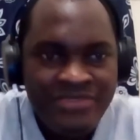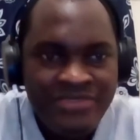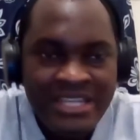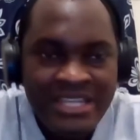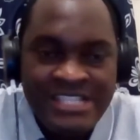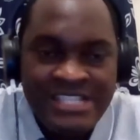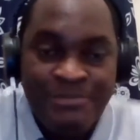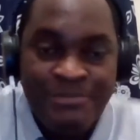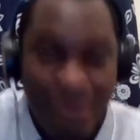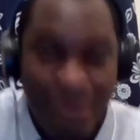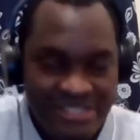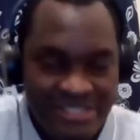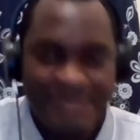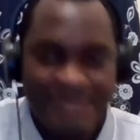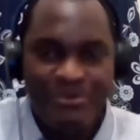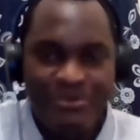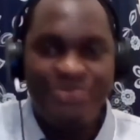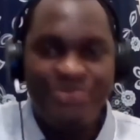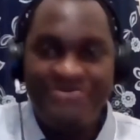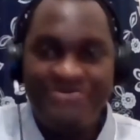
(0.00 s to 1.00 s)
That it's
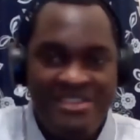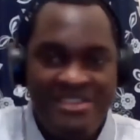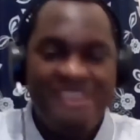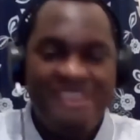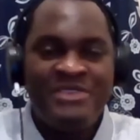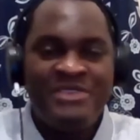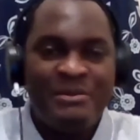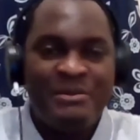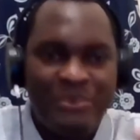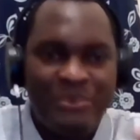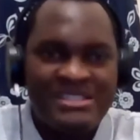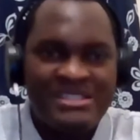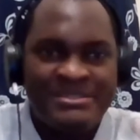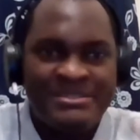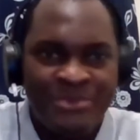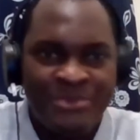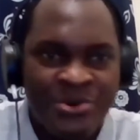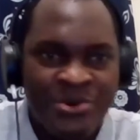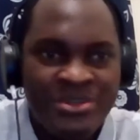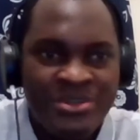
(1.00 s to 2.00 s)
possible, very, very
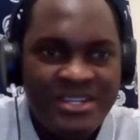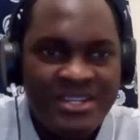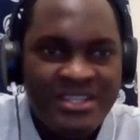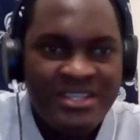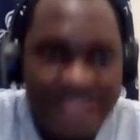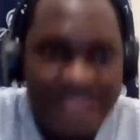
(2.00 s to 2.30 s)
possible,